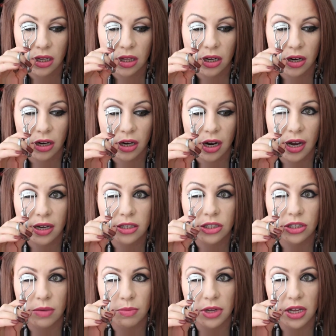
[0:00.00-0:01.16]
They're
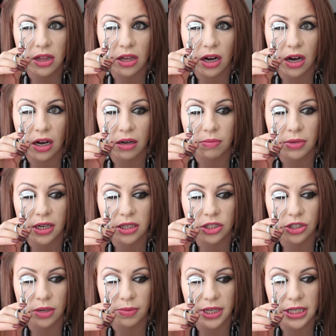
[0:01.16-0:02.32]
extremely long, but
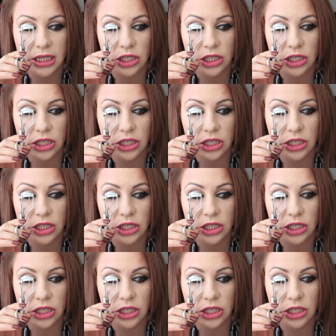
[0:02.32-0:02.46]
extremely